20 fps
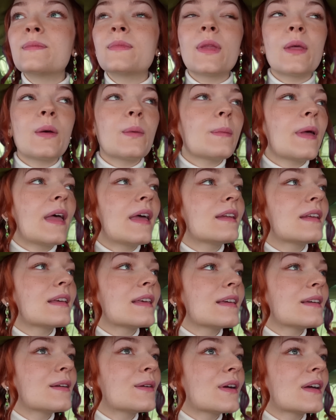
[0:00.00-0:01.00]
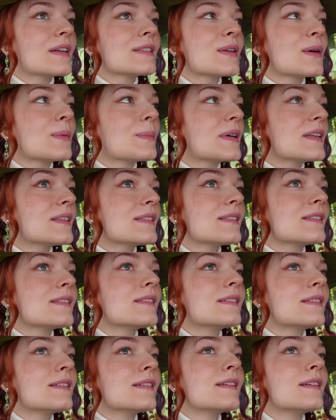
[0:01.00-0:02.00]
No panicking, grasshoppers?
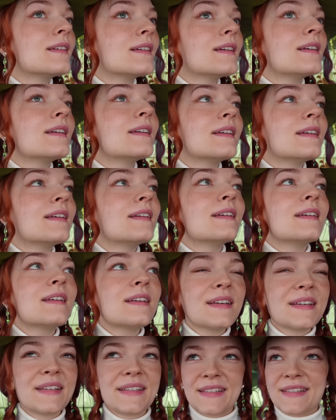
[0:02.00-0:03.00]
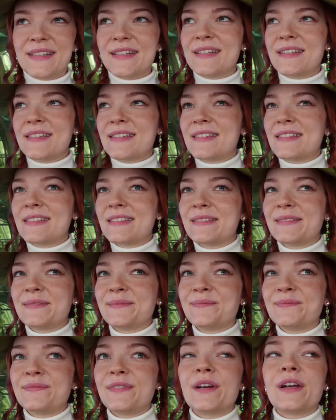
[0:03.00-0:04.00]
Good,
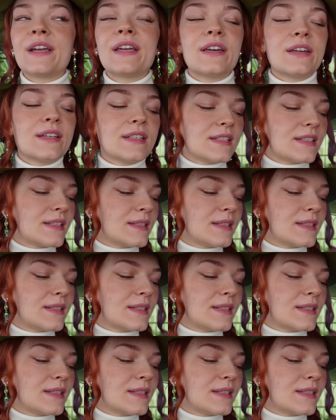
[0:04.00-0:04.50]
very good.